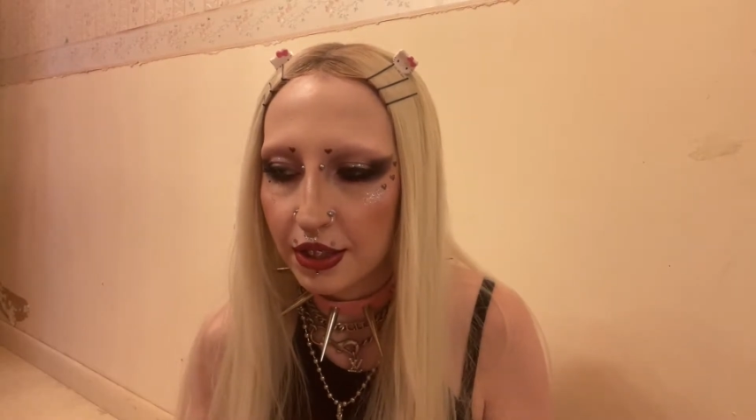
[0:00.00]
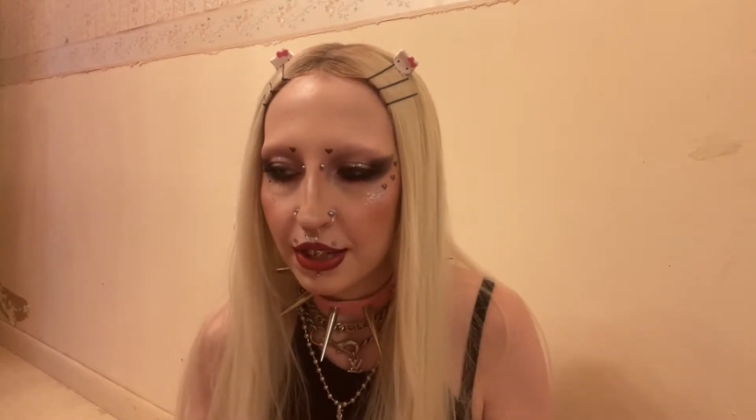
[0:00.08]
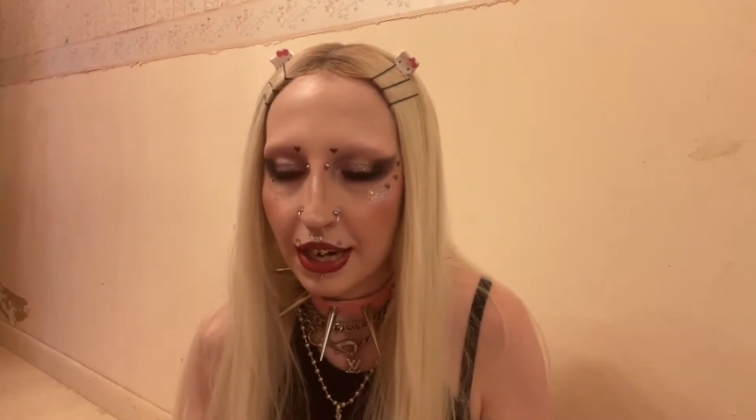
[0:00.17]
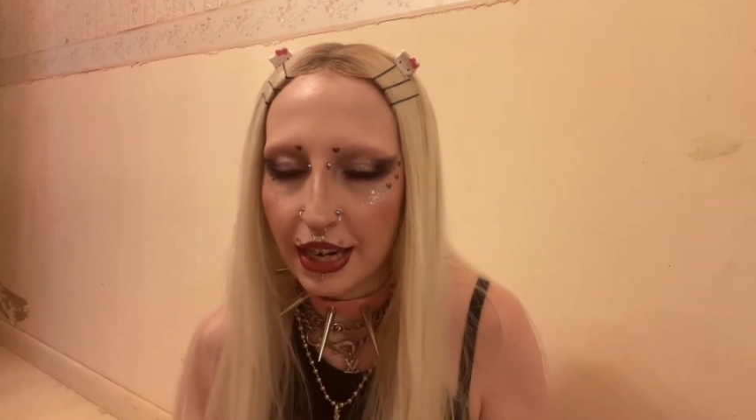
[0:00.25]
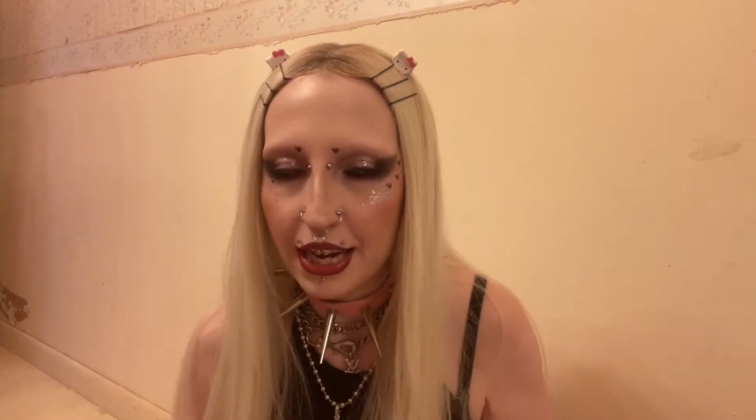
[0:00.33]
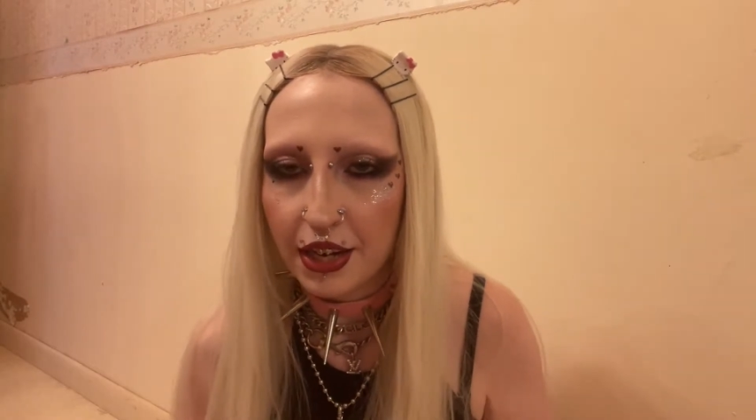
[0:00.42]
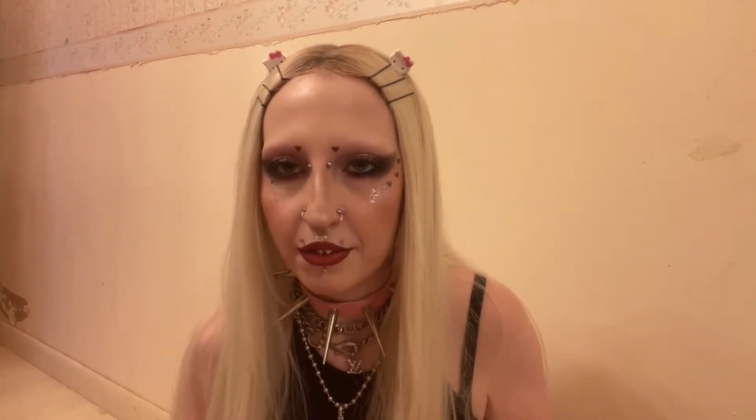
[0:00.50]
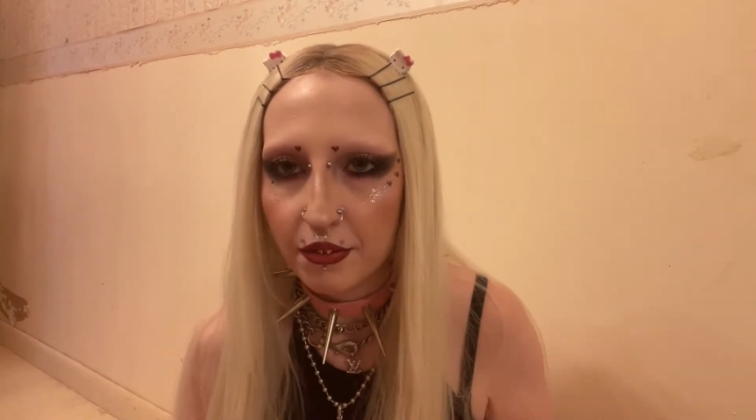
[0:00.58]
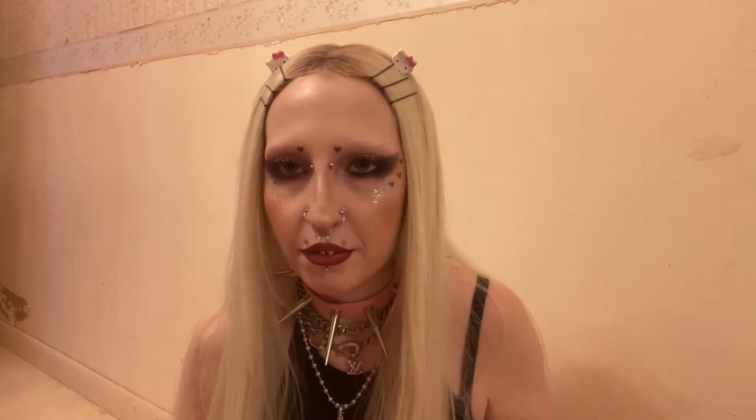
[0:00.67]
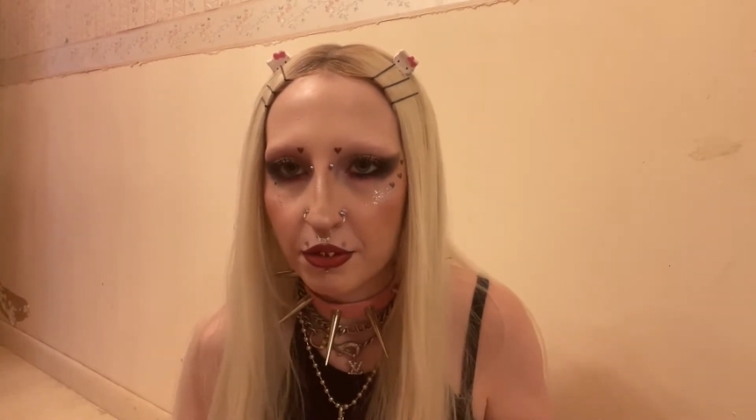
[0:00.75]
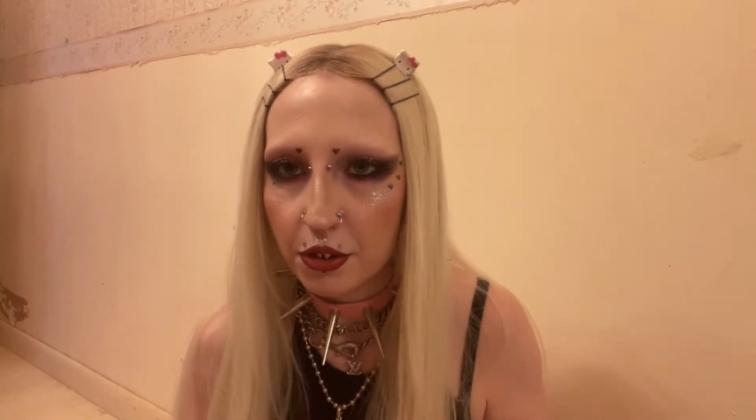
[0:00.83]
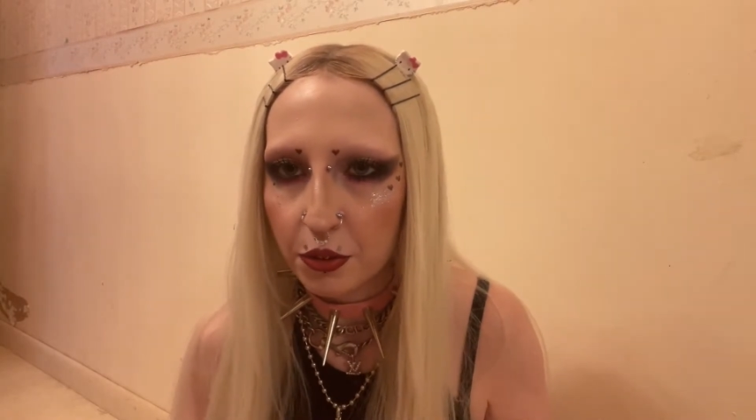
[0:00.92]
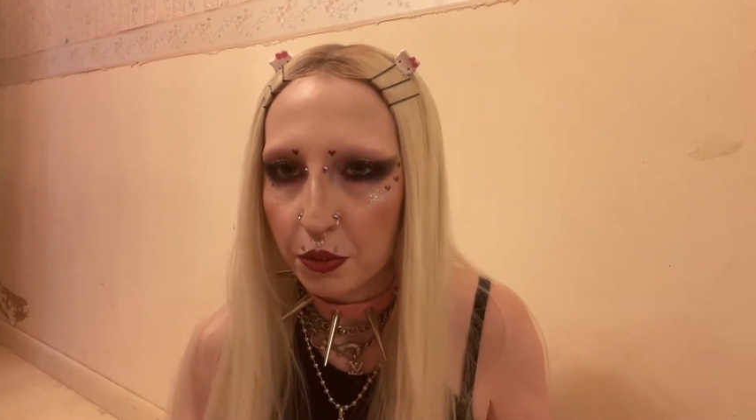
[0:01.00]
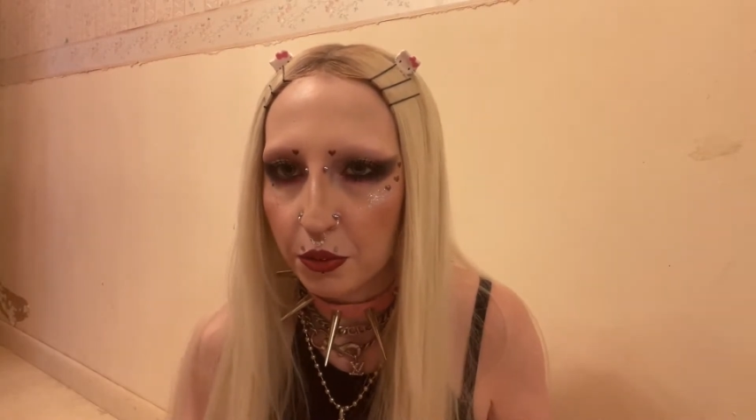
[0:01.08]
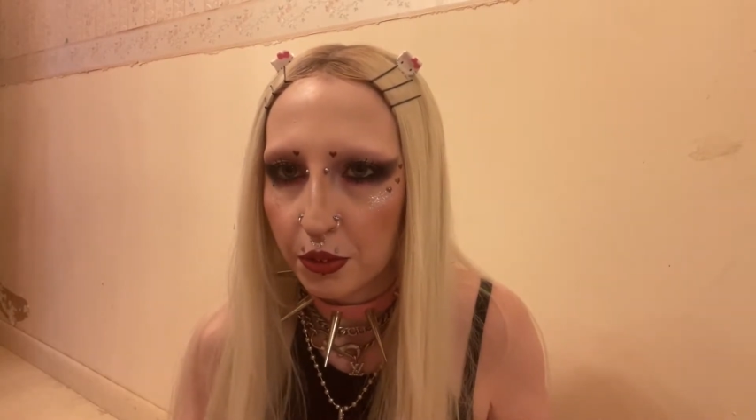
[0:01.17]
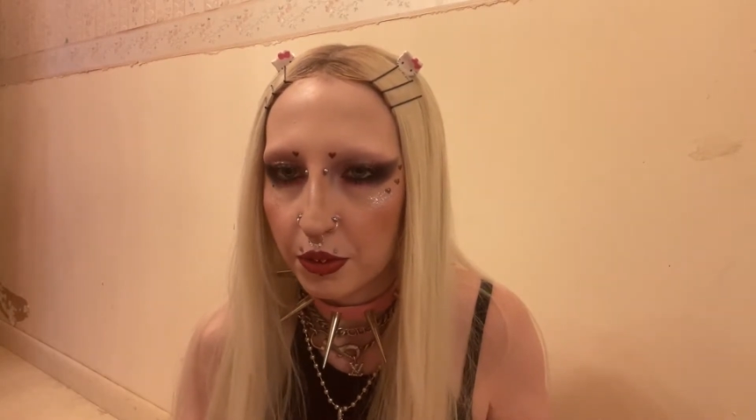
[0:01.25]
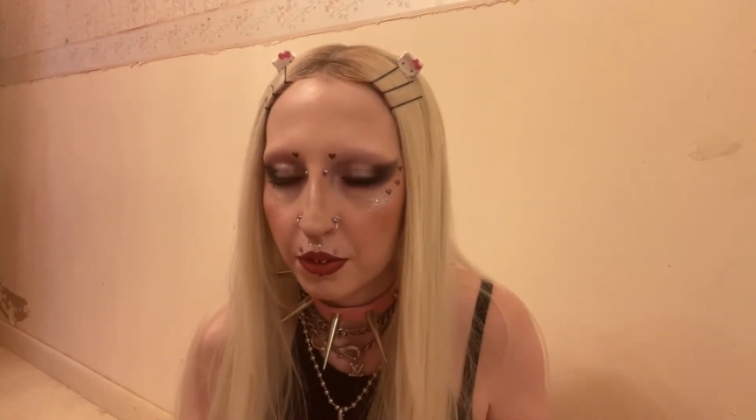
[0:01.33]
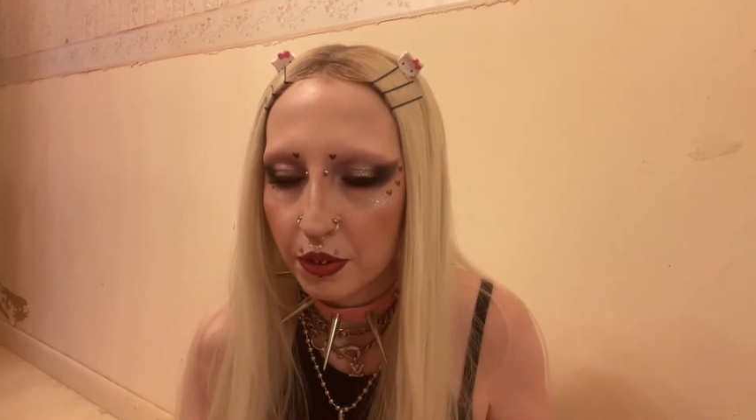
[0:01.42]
then I can't do